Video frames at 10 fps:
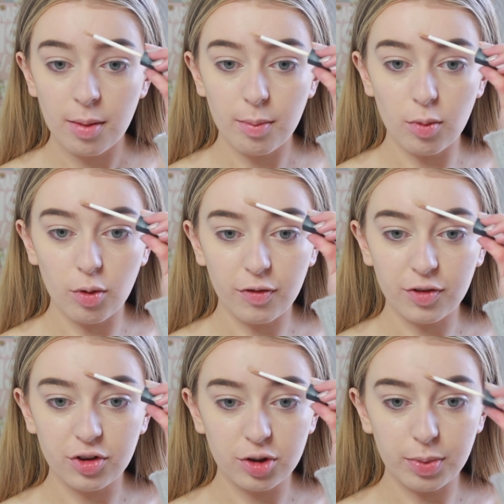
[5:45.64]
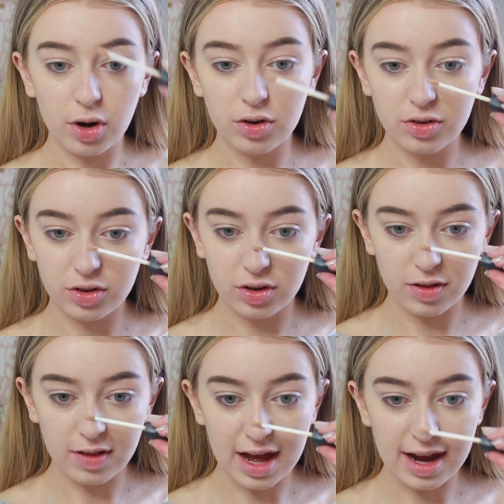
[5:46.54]
more for spots
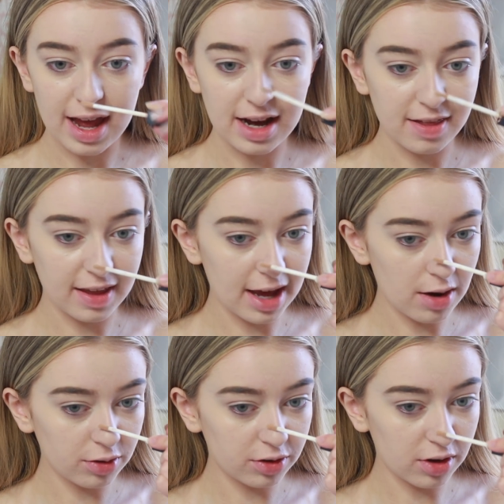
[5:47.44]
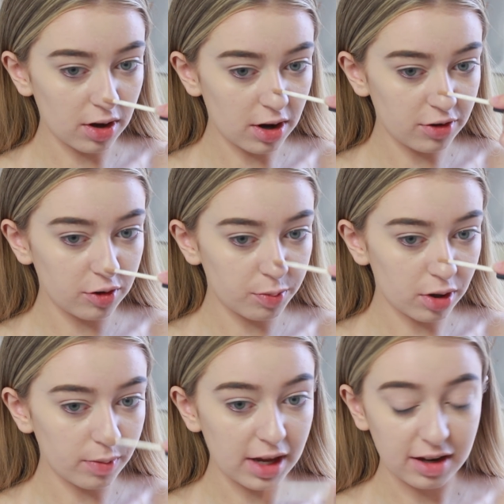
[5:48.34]
than anything else. So I just
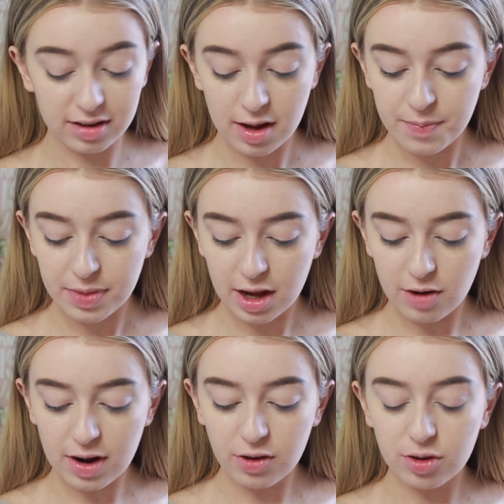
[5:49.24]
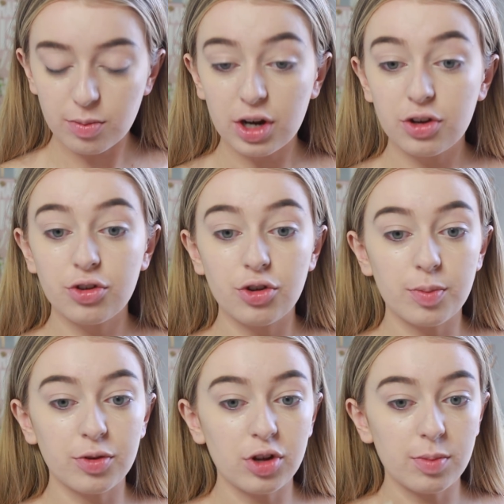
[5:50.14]
pop this around my
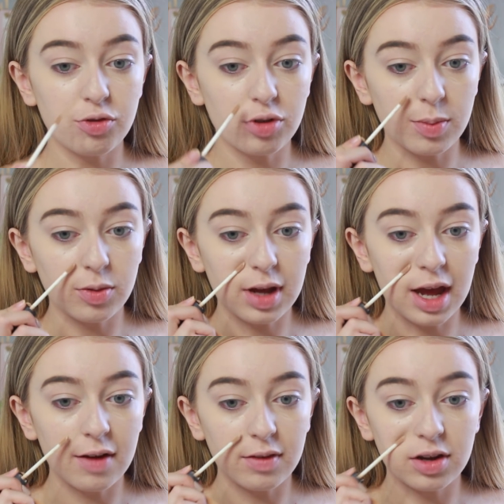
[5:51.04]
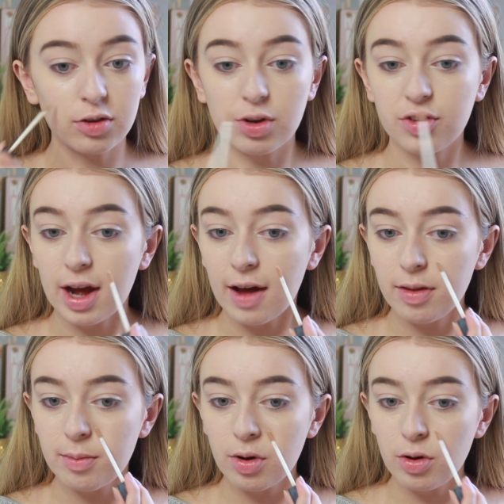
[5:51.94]
super troubled areas, which at
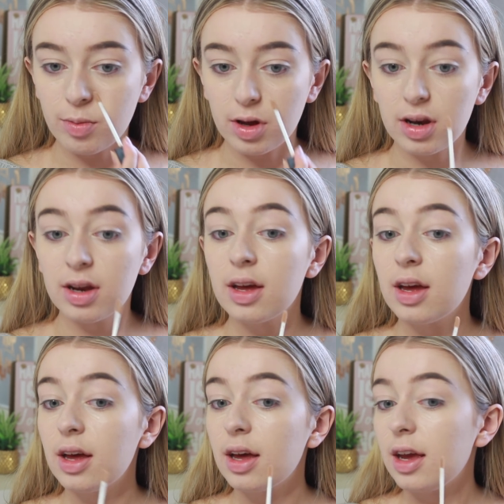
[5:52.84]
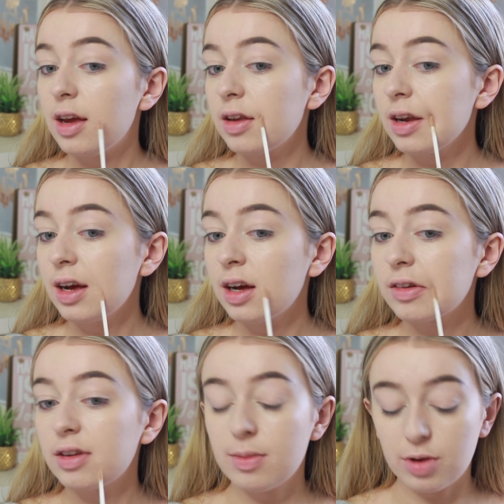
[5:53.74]
the moment isn't
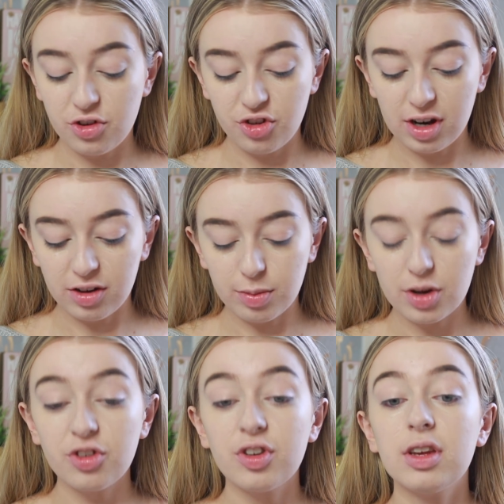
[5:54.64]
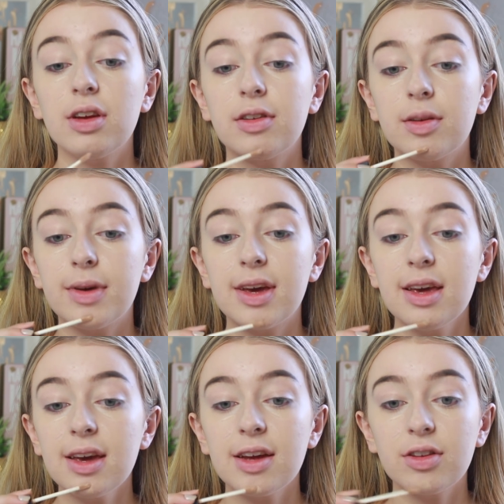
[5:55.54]
actually my chin as much as it used to
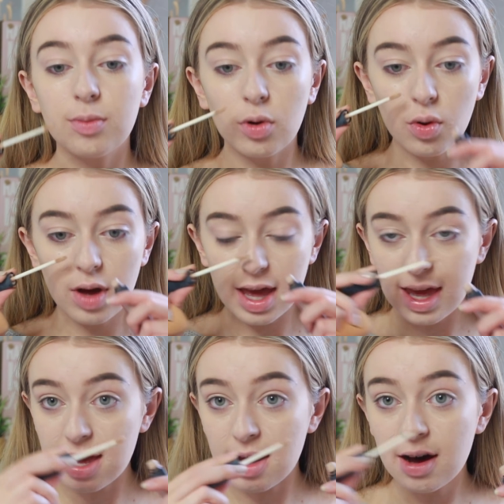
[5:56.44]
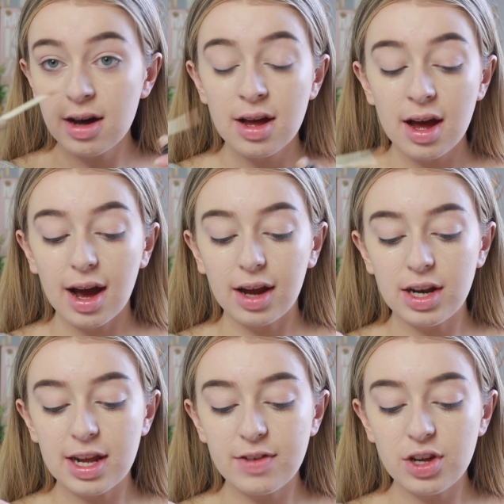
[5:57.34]
be. It's more here, and
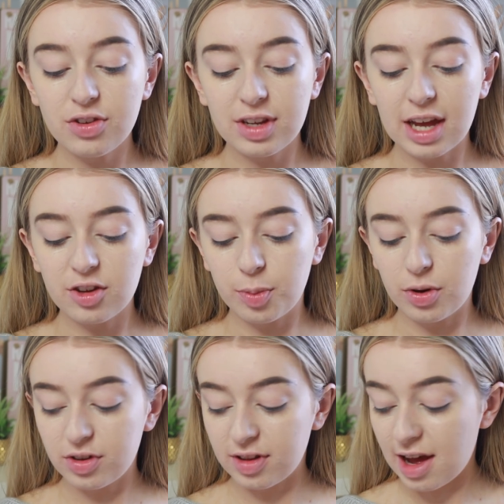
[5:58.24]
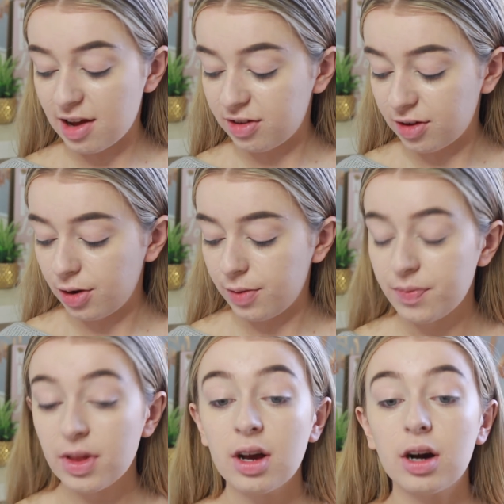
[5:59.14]
I never used to get spots there, so
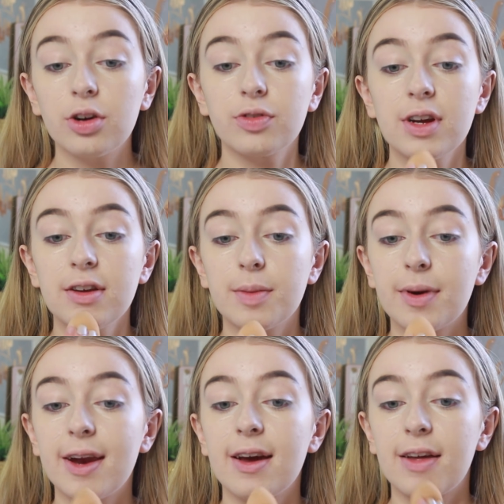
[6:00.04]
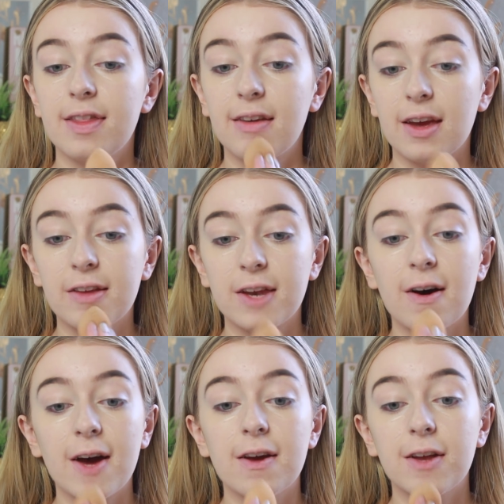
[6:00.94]
I was reading about it and I think it's
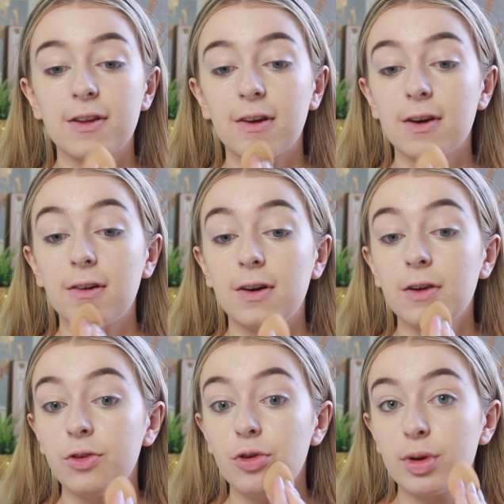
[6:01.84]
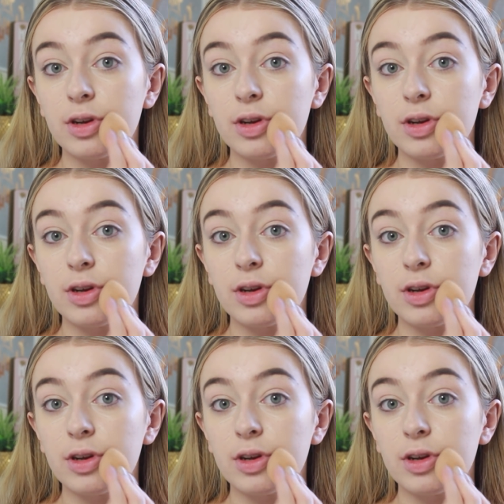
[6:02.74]
diet, so I gotta sort my